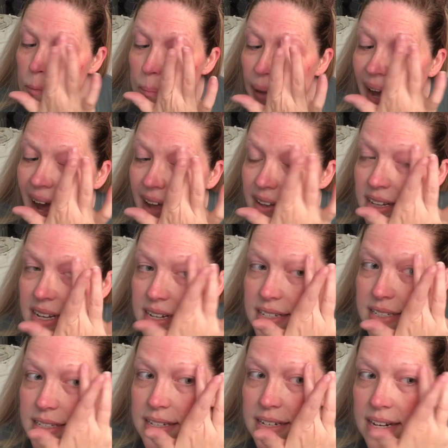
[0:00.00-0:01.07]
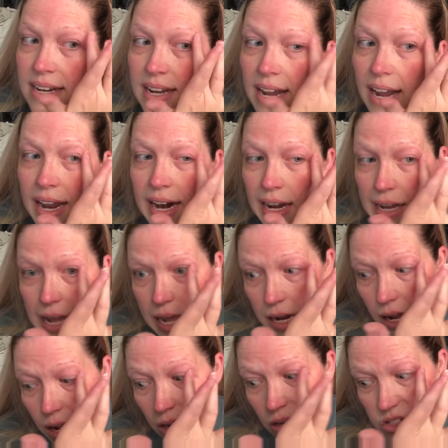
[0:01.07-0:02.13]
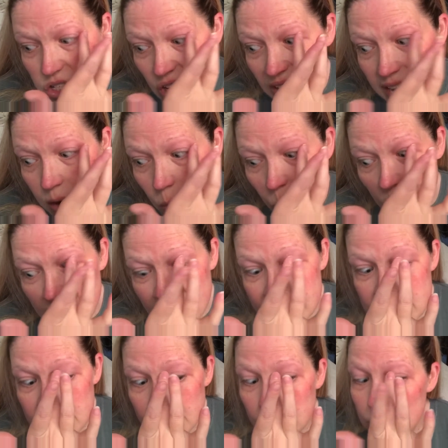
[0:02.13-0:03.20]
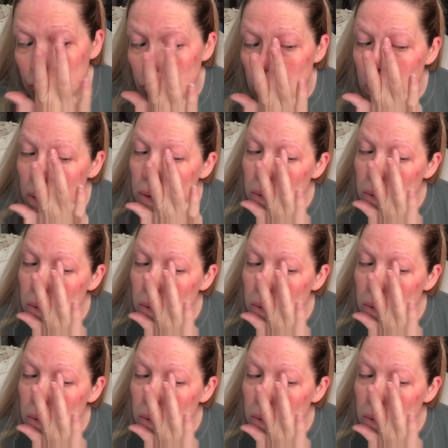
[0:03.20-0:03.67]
palettes, and I kind of alternate what I do,